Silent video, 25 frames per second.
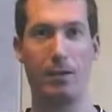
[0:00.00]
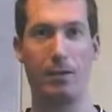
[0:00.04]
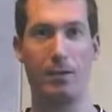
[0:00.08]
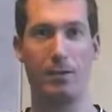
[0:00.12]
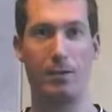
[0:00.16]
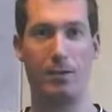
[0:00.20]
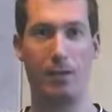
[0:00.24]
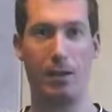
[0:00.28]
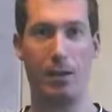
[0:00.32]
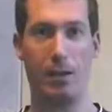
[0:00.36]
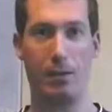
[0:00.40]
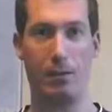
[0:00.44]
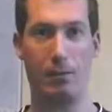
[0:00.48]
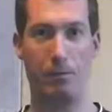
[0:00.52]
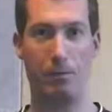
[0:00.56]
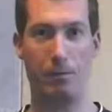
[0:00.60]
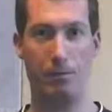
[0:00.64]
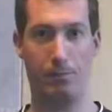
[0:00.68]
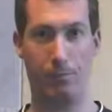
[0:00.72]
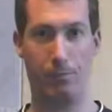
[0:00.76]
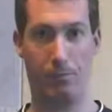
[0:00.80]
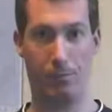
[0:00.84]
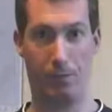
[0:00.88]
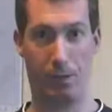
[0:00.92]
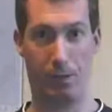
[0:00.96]
So
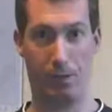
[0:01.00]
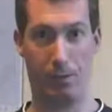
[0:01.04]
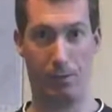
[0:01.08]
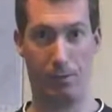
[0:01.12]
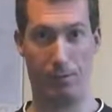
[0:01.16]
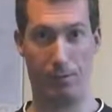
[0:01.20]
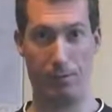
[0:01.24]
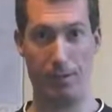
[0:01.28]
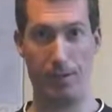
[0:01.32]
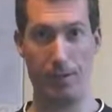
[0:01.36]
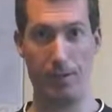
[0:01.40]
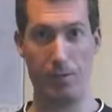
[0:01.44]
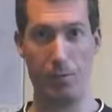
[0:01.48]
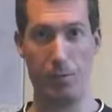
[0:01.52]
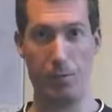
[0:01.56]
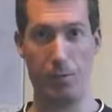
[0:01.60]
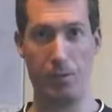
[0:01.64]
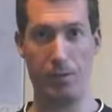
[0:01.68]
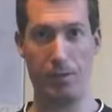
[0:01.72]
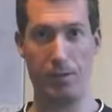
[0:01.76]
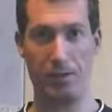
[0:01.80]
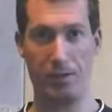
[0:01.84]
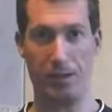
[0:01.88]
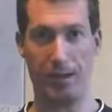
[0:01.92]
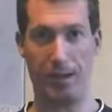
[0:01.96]
this
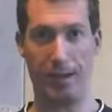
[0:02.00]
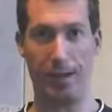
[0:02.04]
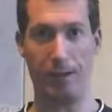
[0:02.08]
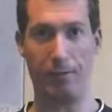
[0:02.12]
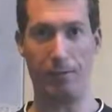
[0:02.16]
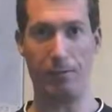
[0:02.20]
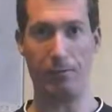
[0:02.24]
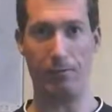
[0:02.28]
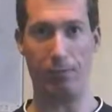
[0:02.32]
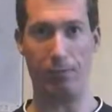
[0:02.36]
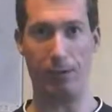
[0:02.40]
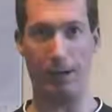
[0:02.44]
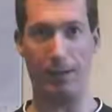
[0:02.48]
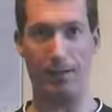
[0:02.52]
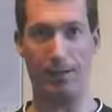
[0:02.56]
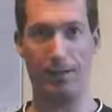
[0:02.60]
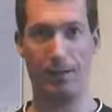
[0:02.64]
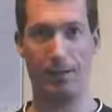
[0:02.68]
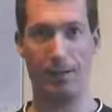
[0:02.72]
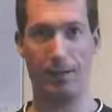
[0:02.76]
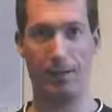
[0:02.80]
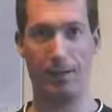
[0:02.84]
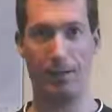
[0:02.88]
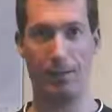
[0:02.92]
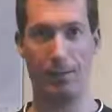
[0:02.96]
woman's health
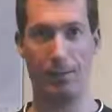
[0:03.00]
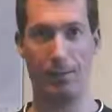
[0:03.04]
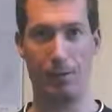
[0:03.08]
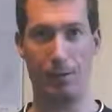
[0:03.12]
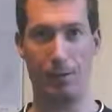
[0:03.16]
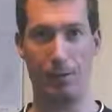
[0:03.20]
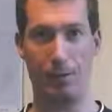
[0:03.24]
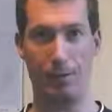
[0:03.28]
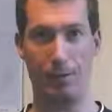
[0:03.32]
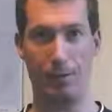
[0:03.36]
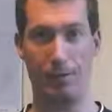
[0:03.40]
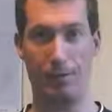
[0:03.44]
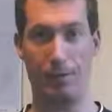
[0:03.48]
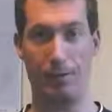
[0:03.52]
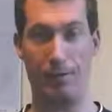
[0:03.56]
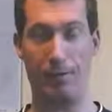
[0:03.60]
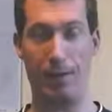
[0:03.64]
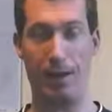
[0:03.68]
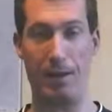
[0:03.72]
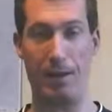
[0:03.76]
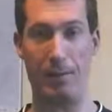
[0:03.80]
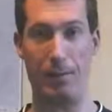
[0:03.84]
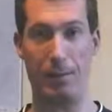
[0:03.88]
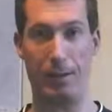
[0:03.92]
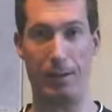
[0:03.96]
risk of
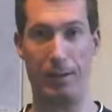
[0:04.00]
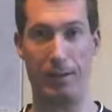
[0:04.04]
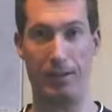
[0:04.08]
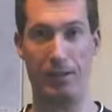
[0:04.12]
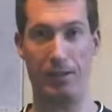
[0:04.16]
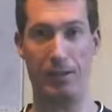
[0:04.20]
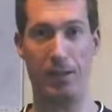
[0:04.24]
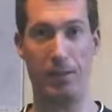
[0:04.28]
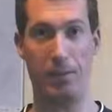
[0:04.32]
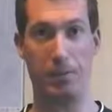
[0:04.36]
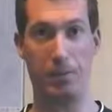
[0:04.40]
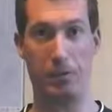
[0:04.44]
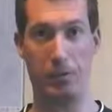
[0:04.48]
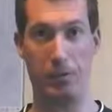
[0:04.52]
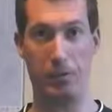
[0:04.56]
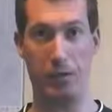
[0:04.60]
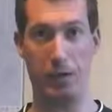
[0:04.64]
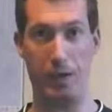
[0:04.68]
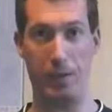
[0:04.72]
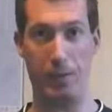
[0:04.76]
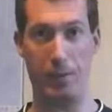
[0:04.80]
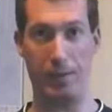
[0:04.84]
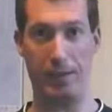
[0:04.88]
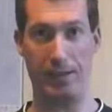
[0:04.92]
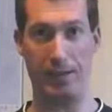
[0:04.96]
developing type 2
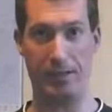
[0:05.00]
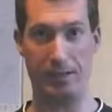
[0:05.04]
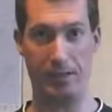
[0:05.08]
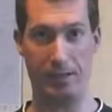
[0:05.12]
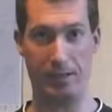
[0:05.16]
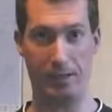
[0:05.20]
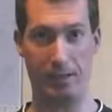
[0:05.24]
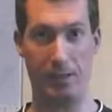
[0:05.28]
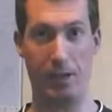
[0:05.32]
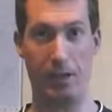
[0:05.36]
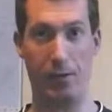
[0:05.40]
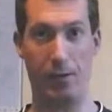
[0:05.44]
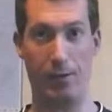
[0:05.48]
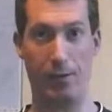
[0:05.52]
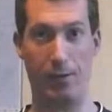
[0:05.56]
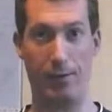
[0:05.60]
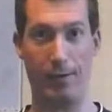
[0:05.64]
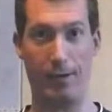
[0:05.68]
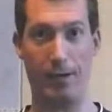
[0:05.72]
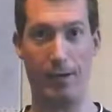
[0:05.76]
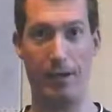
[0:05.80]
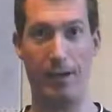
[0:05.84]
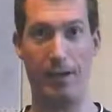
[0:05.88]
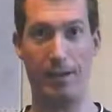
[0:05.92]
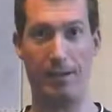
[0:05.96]
diabetes and
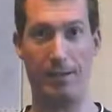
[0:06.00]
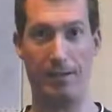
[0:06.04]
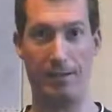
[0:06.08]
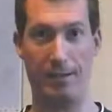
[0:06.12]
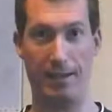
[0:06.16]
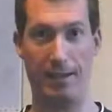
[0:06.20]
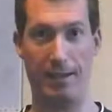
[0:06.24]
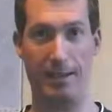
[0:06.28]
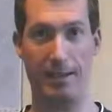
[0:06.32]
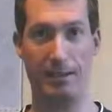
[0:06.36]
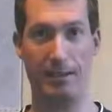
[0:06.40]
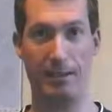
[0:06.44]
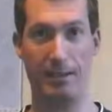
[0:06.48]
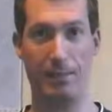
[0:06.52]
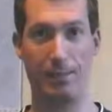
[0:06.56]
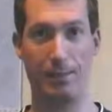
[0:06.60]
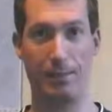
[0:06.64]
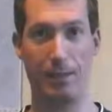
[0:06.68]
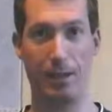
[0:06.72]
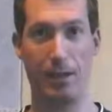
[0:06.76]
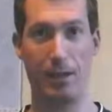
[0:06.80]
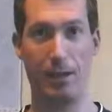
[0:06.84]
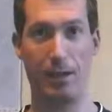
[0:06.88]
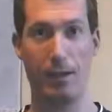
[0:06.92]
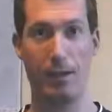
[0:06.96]
coronary heart disease
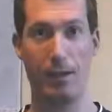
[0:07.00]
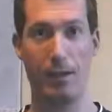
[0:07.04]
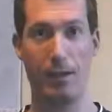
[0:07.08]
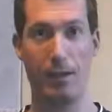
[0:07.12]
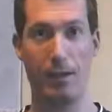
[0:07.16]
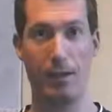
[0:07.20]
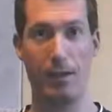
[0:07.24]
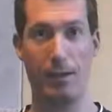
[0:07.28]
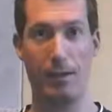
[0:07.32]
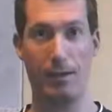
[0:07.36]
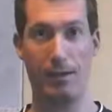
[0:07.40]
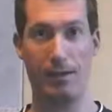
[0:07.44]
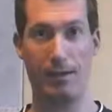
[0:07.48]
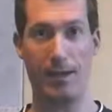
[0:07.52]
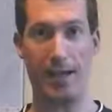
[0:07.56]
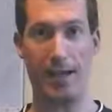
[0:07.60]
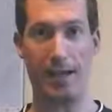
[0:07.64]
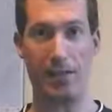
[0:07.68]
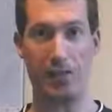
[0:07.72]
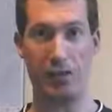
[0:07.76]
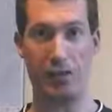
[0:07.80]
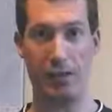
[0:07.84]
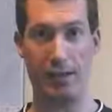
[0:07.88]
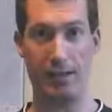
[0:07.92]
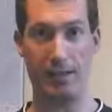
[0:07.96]
is
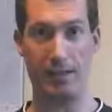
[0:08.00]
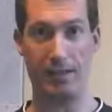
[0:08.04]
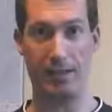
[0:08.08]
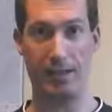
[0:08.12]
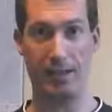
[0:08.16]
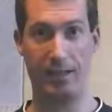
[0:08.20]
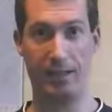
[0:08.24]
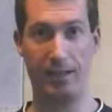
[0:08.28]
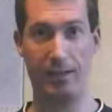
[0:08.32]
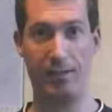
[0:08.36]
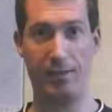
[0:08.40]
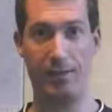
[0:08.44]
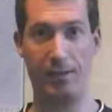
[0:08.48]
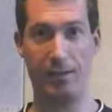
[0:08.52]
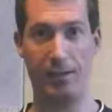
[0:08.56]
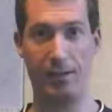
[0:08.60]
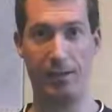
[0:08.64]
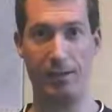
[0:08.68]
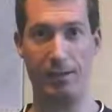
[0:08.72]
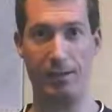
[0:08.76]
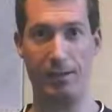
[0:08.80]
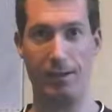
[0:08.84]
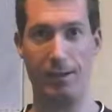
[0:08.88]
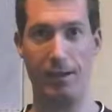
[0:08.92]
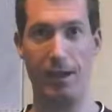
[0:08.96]
actually
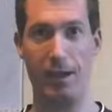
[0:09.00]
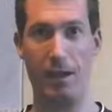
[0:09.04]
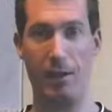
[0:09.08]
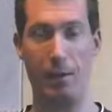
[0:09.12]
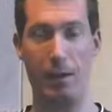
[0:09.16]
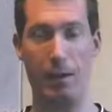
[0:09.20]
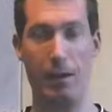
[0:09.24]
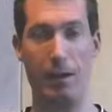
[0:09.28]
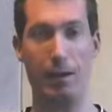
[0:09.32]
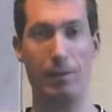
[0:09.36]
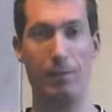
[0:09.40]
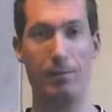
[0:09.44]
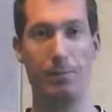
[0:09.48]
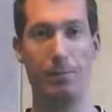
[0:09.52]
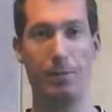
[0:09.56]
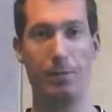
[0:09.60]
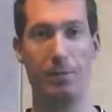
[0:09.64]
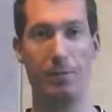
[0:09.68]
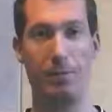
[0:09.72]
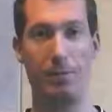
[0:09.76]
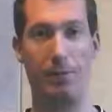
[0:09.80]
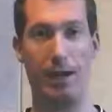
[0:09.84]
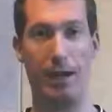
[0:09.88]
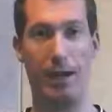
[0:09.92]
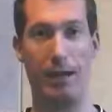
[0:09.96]
significantly lower
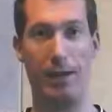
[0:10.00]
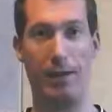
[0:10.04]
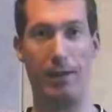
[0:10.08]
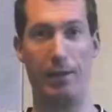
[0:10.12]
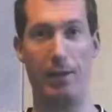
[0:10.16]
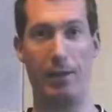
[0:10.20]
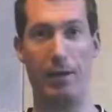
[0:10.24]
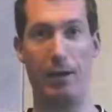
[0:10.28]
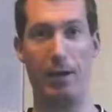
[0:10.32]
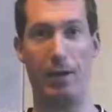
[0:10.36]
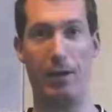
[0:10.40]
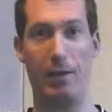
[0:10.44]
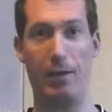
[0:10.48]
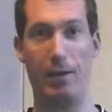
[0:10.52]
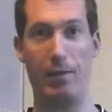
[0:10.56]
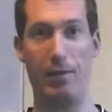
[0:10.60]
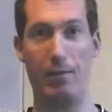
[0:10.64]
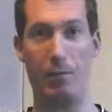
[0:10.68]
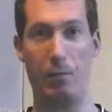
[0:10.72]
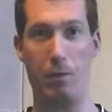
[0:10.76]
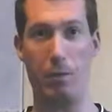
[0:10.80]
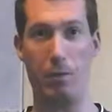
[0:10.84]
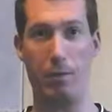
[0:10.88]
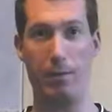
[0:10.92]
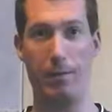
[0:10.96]
than
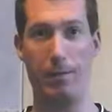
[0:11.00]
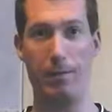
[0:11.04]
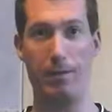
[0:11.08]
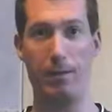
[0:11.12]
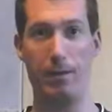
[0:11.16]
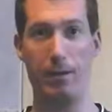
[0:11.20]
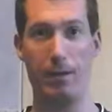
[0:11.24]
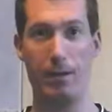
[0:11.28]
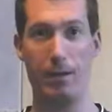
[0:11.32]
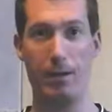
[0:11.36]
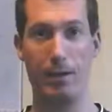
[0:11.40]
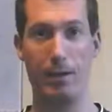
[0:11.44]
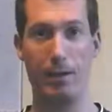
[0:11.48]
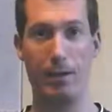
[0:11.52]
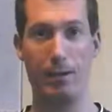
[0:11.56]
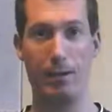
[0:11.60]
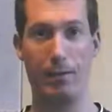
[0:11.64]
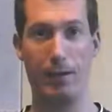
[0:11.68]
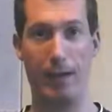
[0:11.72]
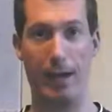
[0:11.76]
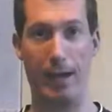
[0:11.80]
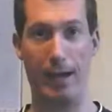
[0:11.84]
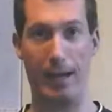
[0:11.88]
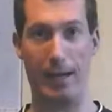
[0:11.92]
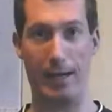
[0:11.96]
another woman
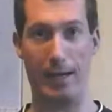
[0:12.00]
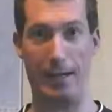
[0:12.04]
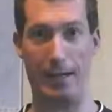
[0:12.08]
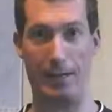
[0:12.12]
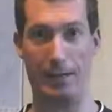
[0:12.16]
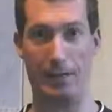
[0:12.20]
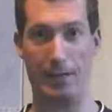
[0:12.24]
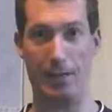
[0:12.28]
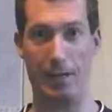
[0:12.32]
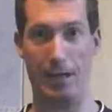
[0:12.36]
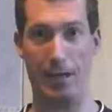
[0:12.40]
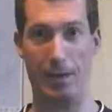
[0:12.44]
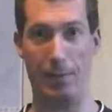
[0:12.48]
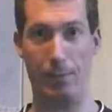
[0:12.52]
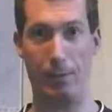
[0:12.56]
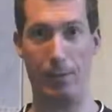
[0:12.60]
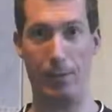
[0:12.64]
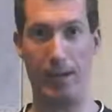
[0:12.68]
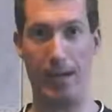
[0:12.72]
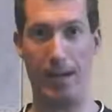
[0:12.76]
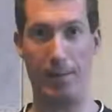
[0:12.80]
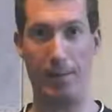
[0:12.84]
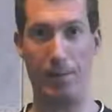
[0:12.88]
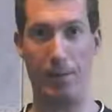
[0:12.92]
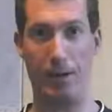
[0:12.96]
that has a
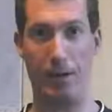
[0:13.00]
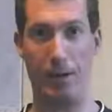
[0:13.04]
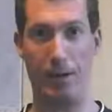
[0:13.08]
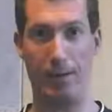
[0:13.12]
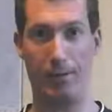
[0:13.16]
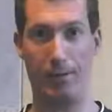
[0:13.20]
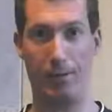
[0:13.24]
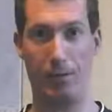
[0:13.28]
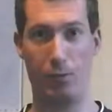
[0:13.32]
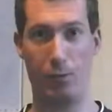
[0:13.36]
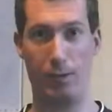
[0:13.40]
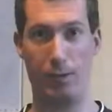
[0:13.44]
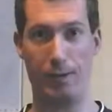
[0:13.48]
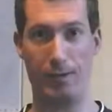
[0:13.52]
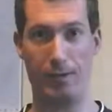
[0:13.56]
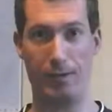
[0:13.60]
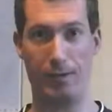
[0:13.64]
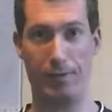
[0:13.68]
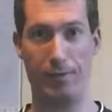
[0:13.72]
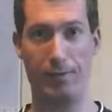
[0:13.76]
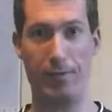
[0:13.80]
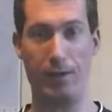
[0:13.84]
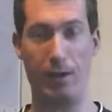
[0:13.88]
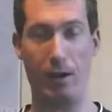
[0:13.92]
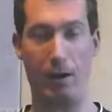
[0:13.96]
BMI of
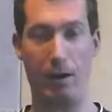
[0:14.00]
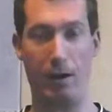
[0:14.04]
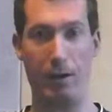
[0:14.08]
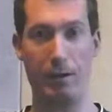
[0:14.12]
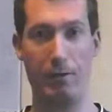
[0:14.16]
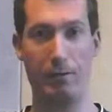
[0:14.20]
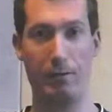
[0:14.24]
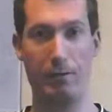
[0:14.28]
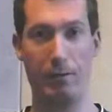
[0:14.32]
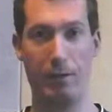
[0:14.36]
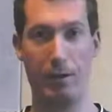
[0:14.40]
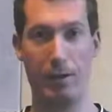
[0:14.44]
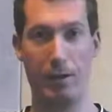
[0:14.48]
25